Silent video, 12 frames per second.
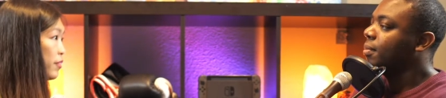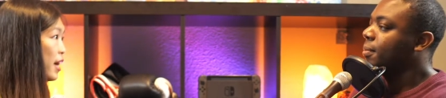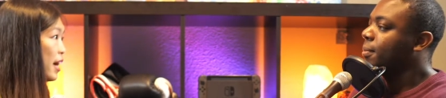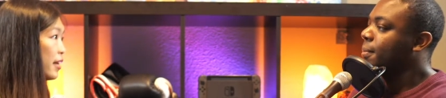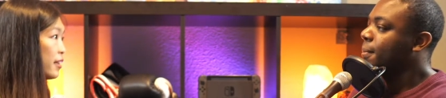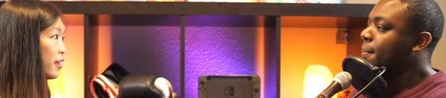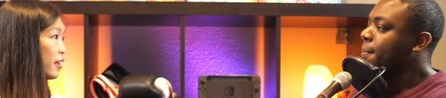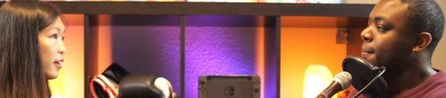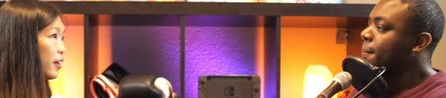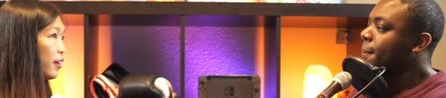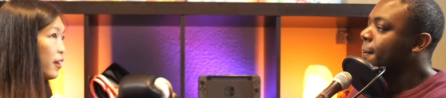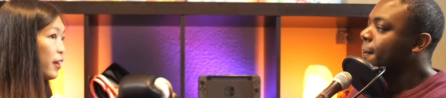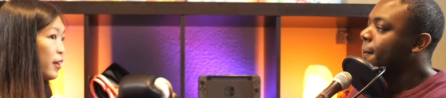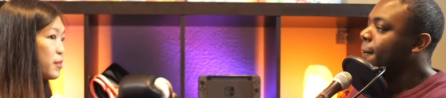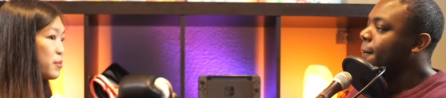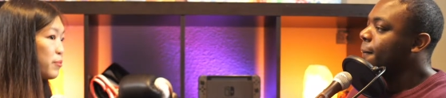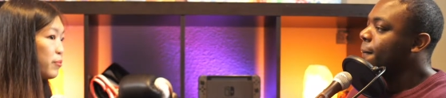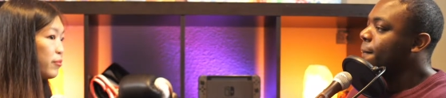Speaker 1: of that,
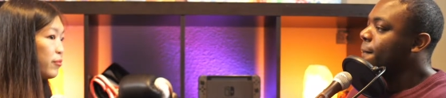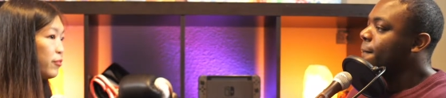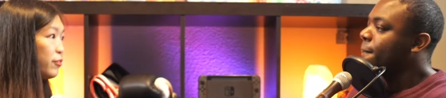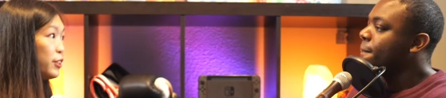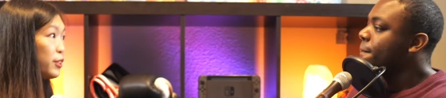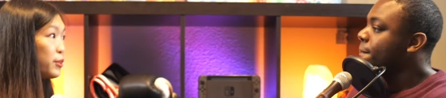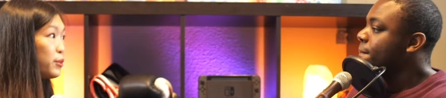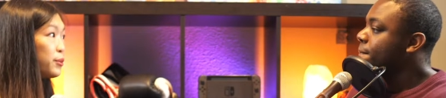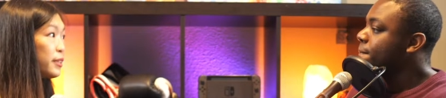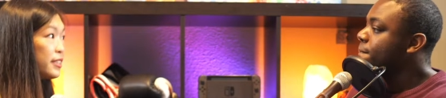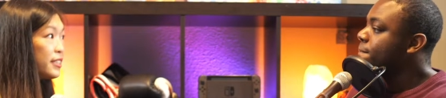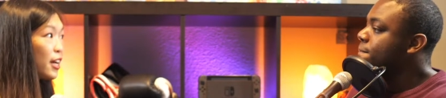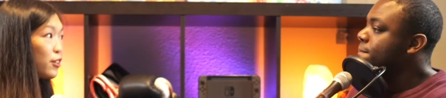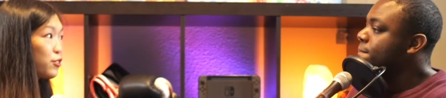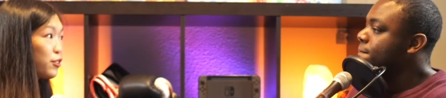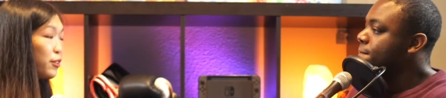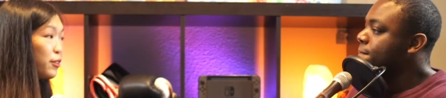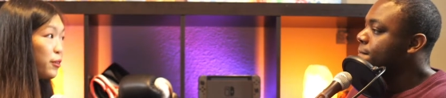um, Vue is
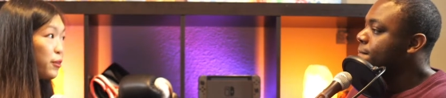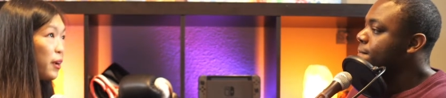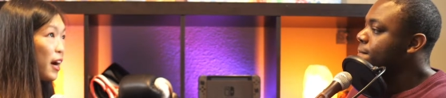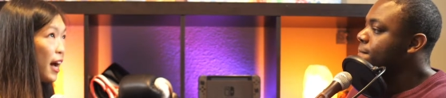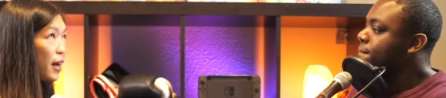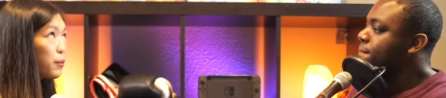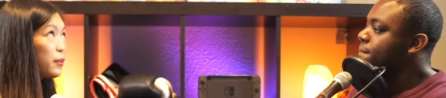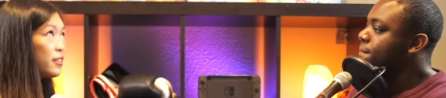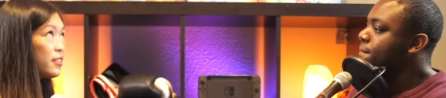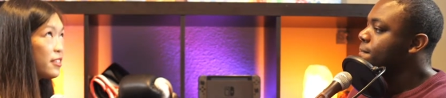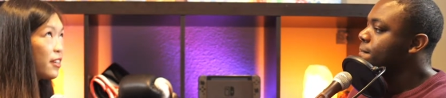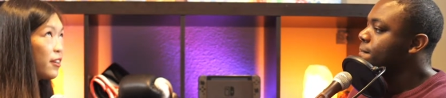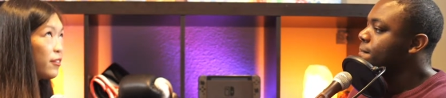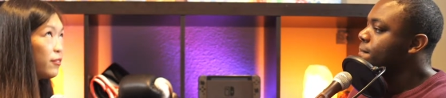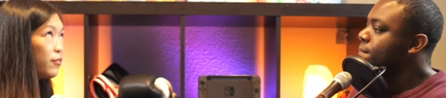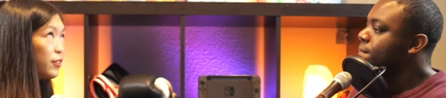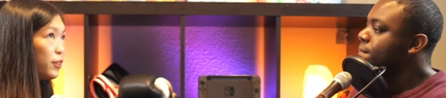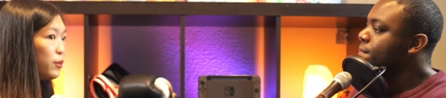actually i would say
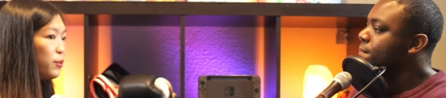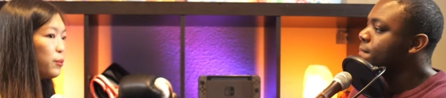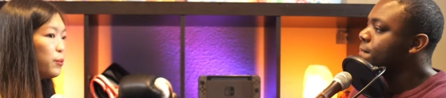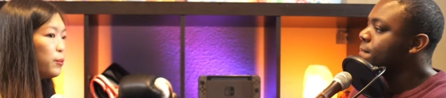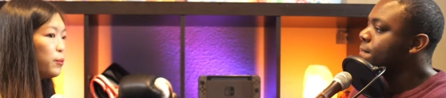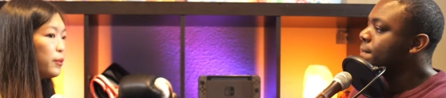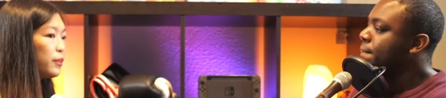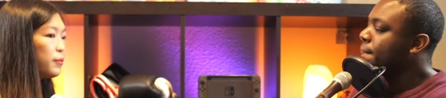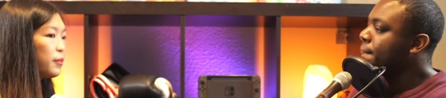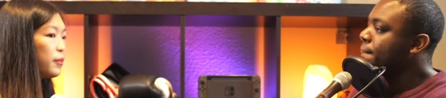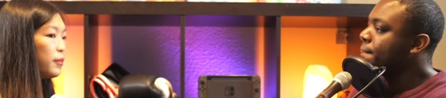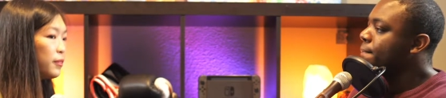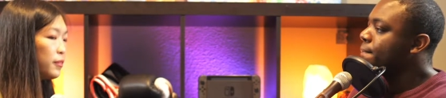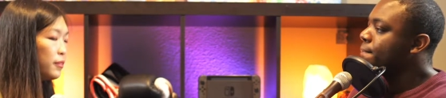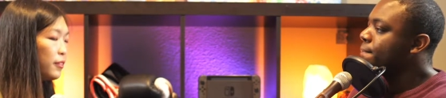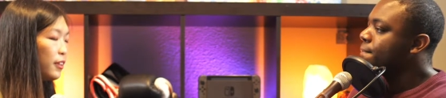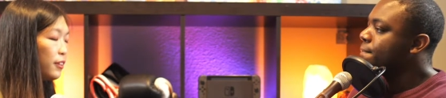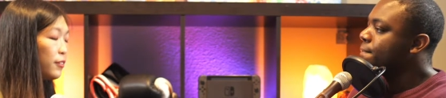Vue would
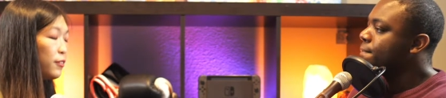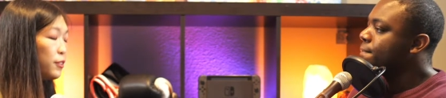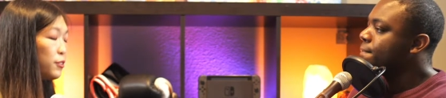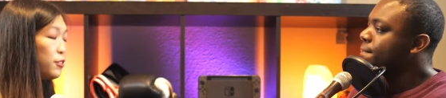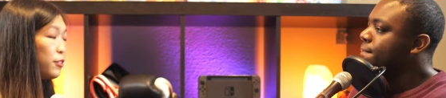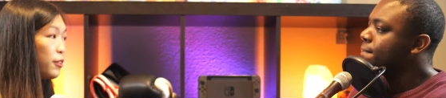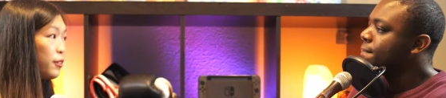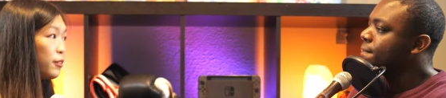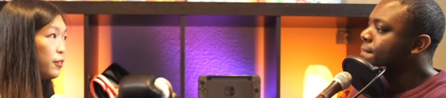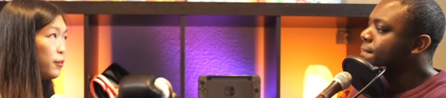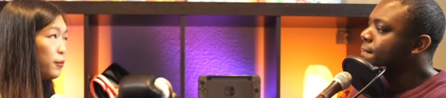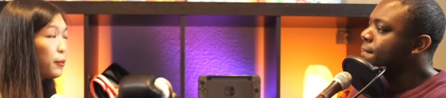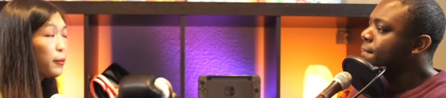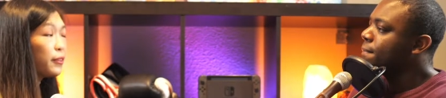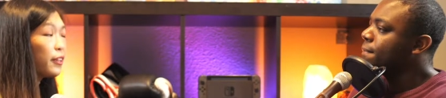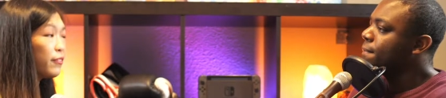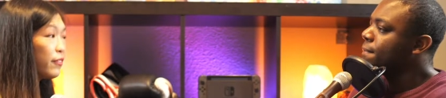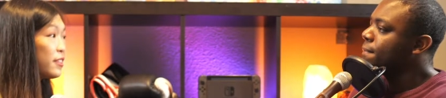in the future
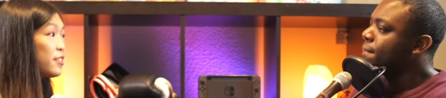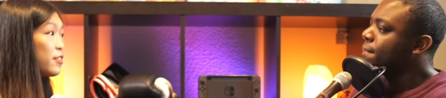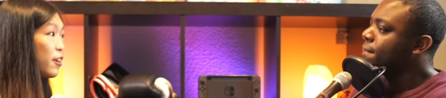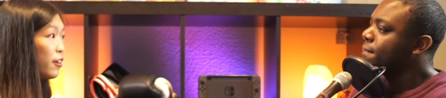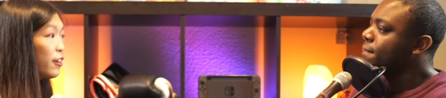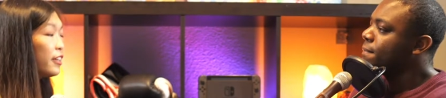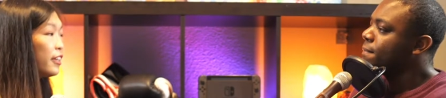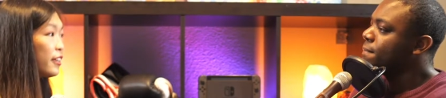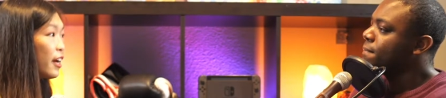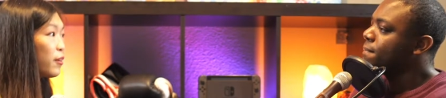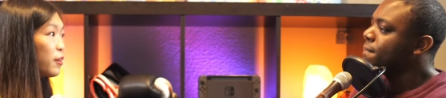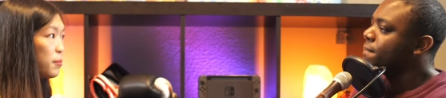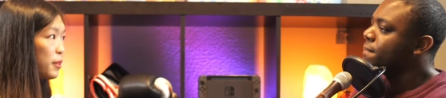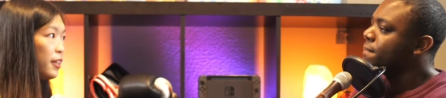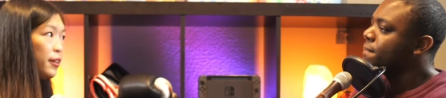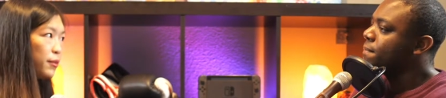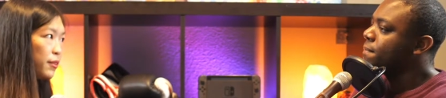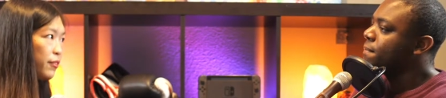if it's not already now
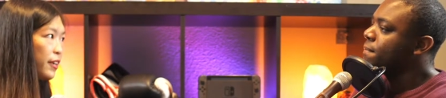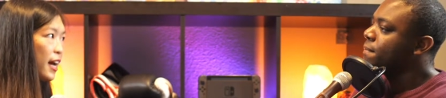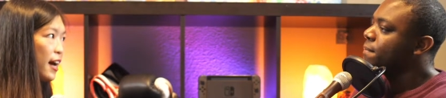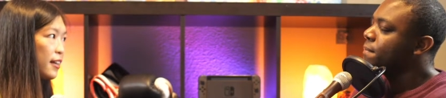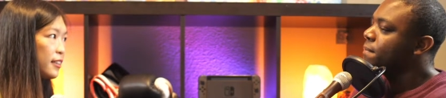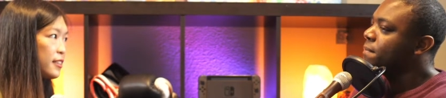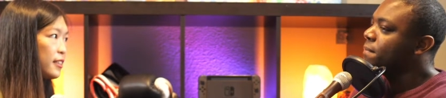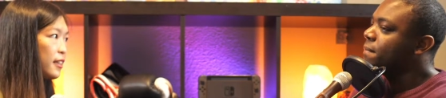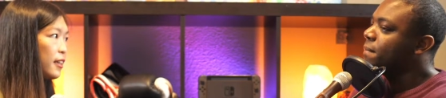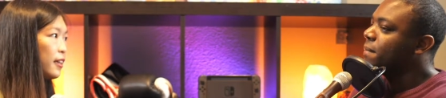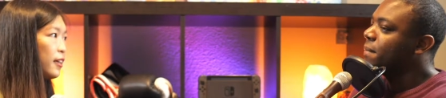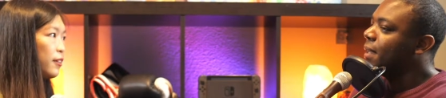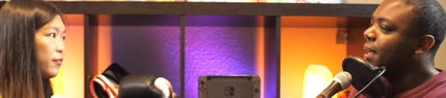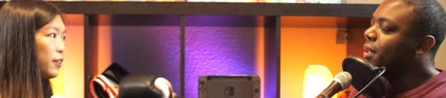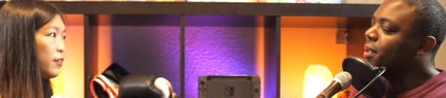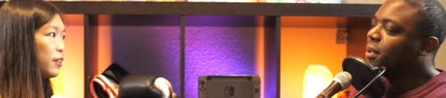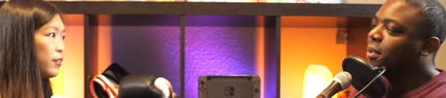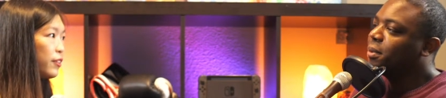competing with react
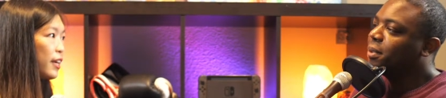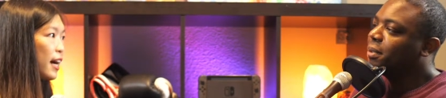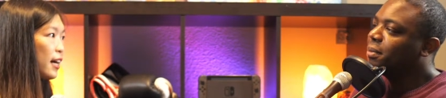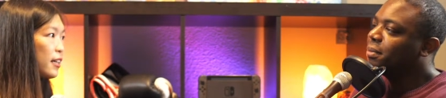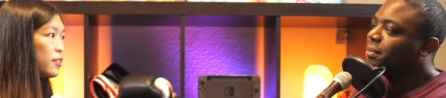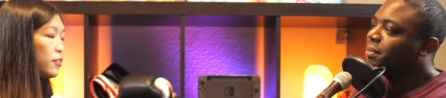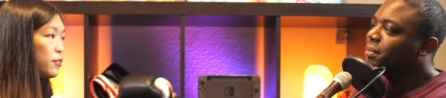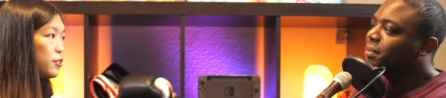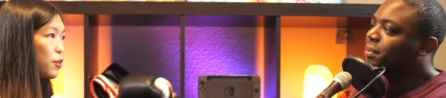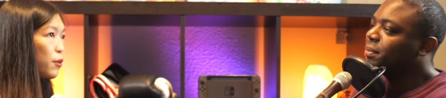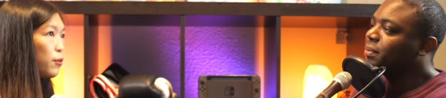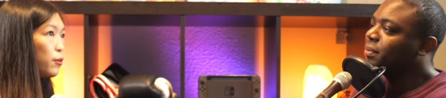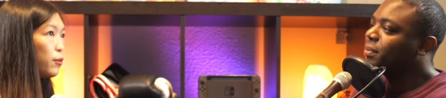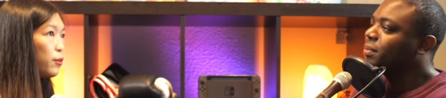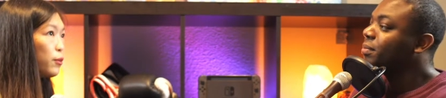Vue and oh. react so